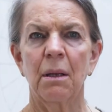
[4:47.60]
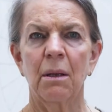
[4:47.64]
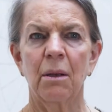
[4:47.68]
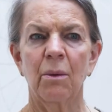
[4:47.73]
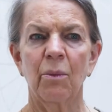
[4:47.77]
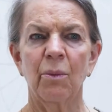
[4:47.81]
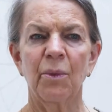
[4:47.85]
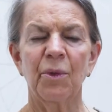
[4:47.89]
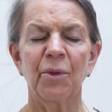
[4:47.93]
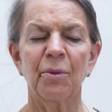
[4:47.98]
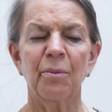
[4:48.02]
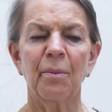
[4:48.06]

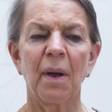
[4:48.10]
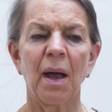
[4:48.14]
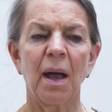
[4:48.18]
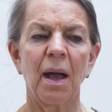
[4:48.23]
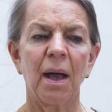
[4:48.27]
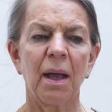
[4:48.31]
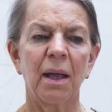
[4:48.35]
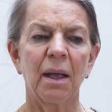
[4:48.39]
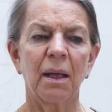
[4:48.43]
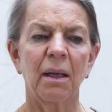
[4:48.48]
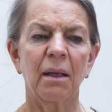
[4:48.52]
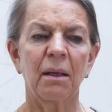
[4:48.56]
with
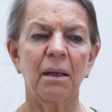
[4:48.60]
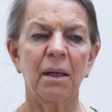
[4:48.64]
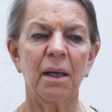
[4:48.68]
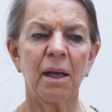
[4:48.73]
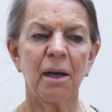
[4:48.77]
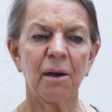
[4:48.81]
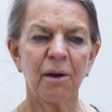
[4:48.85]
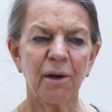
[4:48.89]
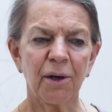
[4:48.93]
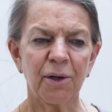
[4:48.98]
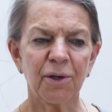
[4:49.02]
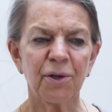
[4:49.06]
my
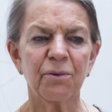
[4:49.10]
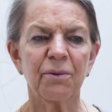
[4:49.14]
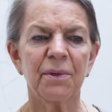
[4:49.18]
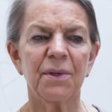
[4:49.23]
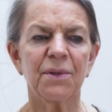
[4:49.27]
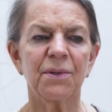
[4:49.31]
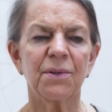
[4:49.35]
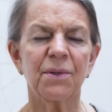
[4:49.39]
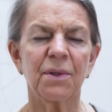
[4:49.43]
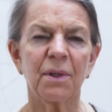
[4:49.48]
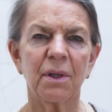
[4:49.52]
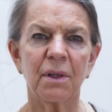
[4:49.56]

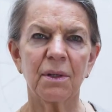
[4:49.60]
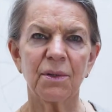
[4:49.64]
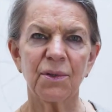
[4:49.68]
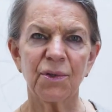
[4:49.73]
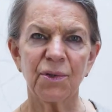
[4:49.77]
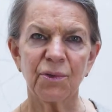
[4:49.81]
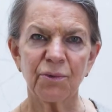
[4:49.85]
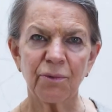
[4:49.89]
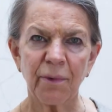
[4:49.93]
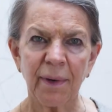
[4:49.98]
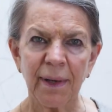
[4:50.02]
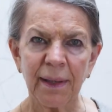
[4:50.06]
characteristic
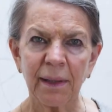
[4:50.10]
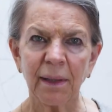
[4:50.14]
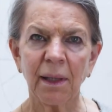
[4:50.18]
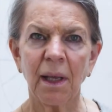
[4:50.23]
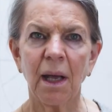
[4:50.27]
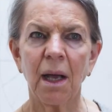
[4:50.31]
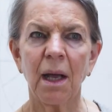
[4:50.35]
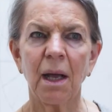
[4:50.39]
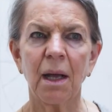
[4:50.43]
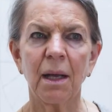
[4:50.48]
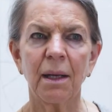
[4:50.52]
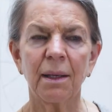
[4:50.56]
straight
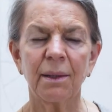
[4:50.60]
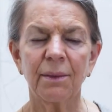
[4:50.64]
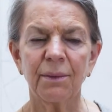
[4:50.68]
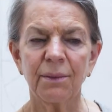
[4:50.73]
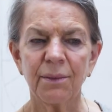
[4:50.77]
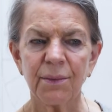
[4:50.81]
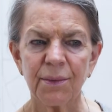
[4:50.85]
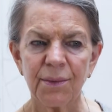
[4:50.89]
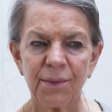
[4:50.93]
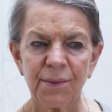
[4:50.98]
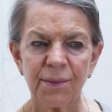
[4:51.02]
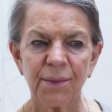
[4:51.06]

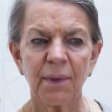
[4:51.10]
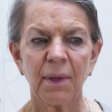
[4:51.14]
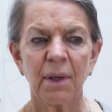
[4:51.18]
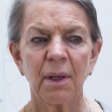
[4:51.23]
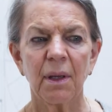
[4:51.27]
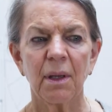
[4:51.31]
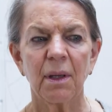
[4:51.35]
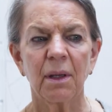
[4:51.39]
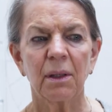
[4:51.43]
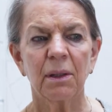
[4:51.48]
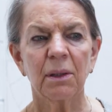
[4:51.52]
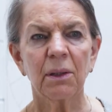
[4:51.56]
lines,
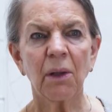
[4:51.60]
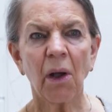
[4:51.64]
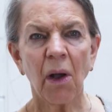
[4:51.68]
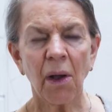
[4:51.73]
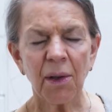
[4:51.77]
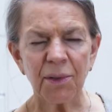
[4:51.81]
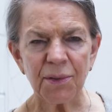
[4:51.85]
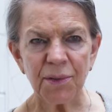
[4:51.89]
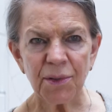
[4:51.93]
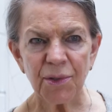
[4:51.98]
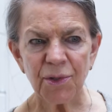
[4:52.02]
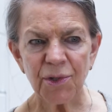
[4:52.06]

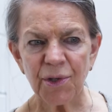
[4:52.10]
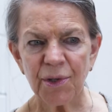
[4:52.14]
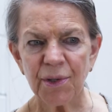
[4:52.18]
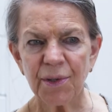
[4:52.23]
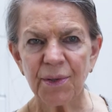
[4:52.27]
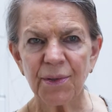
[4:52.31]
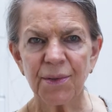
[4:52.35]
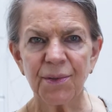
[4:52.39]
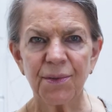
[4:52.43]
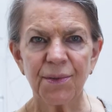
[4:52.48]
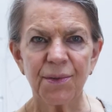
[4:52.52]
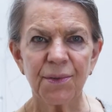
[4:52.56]

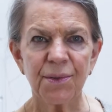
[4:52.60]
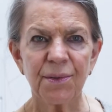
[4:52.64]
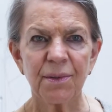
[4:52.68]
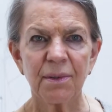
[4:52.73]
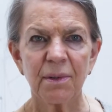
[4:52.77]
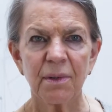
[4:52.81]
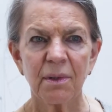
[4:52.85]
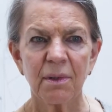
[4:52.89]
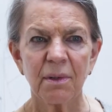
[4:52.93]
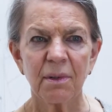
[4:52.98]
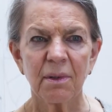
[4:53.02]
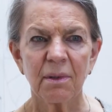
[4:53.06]
lozenges,
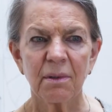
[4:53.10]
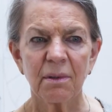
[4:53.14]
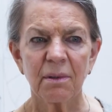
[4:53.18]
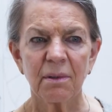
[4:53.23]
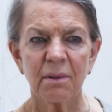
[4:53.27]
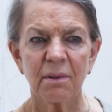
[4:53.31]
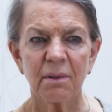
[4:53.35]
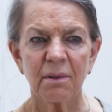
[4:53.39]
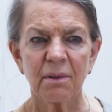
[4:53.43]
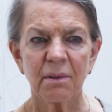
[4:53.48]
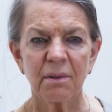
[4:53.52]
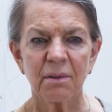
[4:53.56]

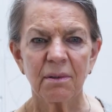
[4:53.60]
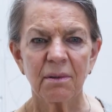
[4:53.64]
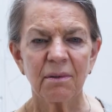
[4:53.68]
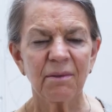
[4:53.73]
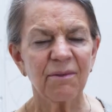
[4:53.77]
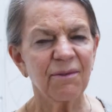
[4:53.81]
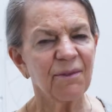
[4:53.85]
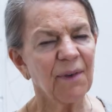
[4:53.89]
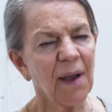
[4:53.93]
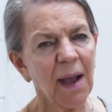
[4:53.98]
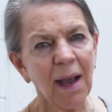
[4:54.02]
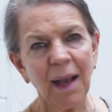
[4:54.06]

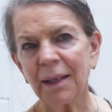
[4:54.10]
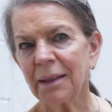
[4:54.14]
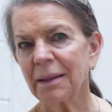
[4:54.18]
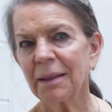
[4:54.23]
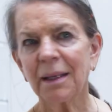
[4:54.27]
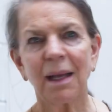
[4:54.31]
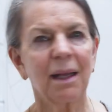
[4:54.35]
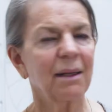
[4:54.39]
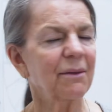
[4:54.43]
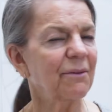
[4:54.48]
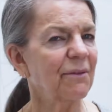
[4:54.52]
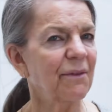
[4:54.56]
fine,
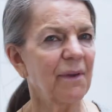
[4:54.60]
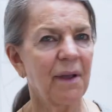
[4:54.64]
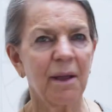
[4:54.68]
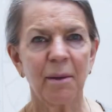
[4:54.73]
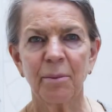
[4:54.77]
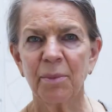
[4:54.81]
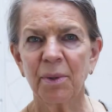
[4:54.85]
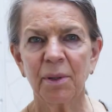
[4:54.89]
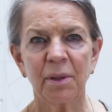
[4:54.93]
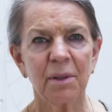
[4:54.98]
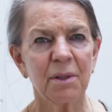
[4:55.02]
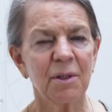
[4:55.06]
not
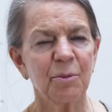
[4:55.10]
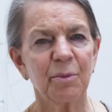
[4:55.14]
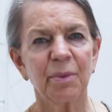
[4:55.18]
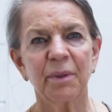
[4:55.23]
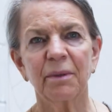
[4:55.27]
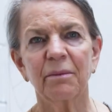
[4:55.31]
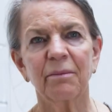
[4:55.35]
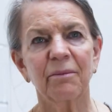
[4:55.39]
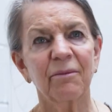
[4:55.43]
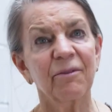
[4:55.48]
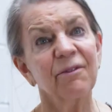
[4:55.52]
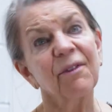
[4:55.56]
fabulous, but
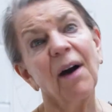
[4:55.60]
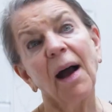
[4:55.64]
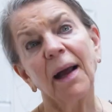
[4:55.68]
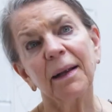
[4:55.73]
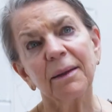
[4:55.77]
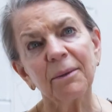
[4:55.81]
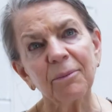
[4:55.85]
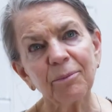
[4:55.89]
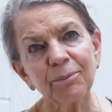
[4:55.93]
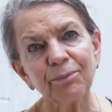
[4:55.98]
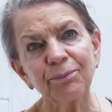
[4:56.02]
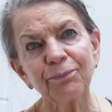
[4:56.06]

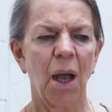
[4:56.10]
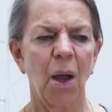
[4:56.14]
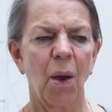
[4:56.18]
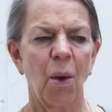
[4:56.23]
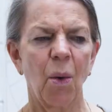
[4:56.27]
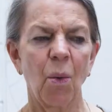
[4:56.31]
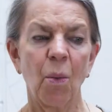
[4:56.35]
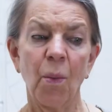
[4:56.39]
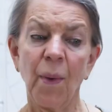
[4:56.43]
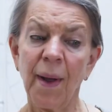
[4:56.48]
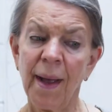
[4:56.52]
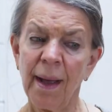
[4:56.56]
fine.
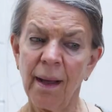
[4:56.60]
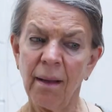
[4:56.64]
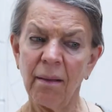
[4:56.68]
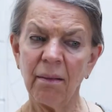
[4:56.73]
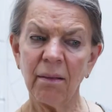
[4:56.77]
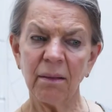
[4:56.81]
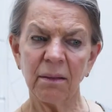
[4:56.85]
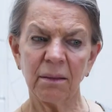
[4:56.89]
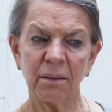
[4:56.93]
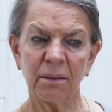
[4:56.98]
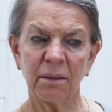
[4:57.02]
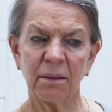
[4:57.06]

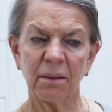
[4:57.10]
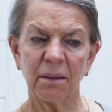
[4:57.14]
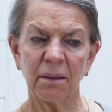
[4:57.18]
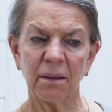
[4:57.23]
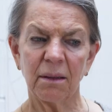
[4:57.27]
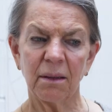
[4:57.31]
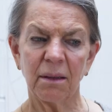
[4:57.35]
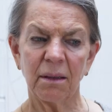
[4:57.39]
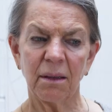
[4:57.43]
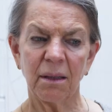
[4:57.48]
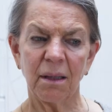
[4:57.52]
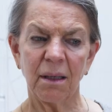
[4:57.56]
Well,
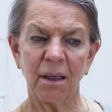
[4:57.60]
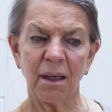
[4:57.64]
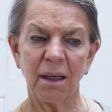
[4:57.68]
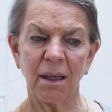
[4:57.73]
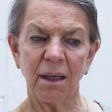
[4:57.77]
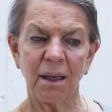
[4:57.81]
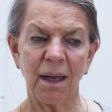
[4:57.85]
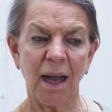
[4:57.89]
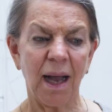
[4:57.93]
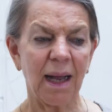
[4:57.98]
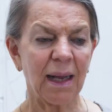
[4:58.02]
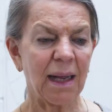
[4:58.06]

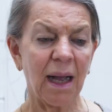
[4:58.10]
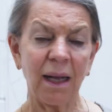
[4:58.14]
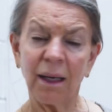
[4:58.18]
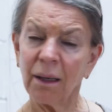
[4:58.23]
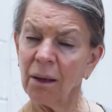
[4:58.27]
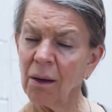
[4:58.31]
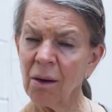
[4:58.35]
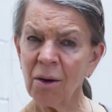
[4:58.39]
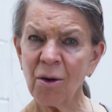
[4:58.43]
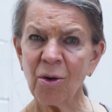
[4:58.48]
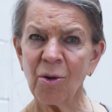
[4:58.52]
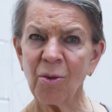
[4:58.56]
I got
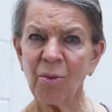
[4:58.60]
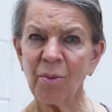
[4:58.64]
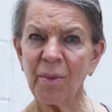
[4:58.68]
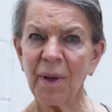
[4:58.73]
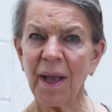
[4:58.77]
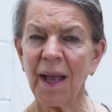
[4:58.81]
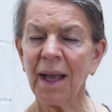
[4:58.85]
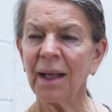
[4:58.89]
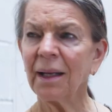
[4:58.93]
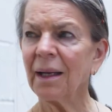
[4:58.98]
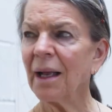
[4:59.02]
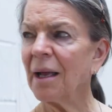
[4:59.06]
home
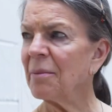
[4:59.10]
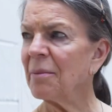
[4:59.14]
and I